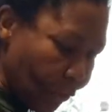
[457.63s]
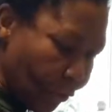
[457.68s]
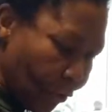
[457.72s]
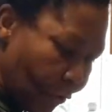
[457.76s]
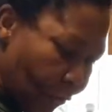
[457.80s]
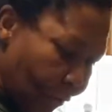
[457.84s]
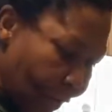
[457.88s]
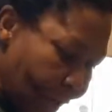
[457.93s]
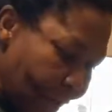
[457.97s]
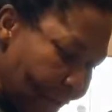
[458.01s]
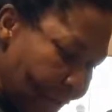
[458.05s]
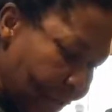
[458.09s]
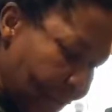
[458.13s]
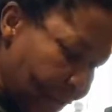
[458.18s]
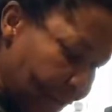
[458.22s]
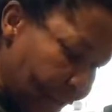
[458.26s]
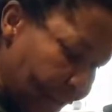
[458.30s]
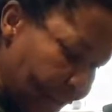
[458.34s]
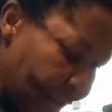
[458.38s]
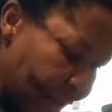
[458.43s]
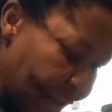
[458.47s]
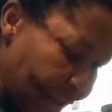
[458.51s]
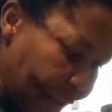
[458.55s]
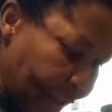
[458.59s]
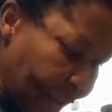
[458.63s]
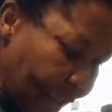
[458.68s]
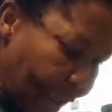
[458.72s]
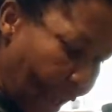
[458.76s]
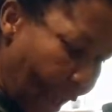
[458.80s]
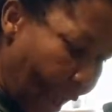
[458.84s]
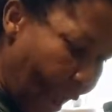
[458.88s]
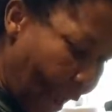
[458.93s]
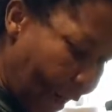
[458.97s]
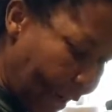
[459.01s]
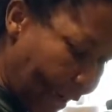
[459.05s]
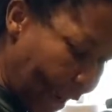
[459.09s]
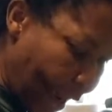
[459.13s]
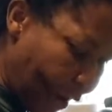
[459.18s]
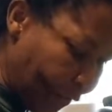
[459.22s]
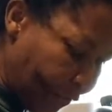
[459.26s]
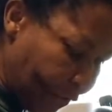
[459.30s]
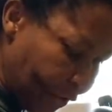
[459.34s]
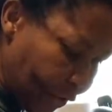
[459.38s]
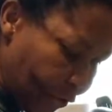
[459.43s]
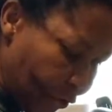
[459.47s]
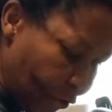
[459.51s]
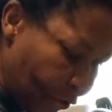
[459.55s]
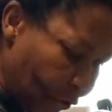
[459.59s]
rice is still hard after
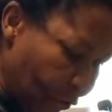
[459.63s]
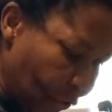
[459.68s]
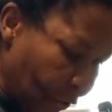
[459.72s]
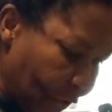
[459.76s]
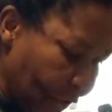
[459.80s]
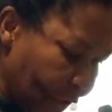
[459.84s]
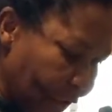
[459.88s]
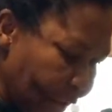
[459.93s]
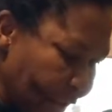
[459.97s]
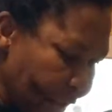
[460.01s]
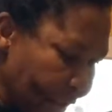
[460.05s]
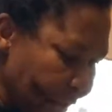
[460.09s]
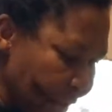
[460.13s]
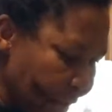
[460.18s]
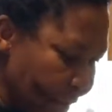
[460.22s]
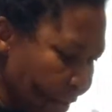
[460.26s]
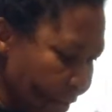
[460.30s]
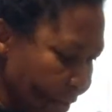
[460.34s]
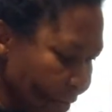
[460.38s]
you cooked it,